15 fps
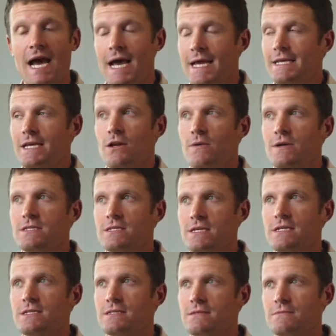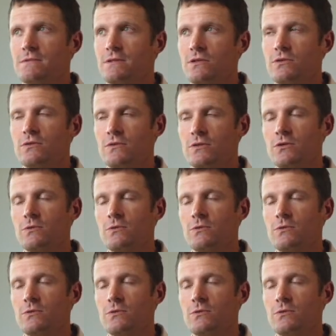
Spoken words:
It's a little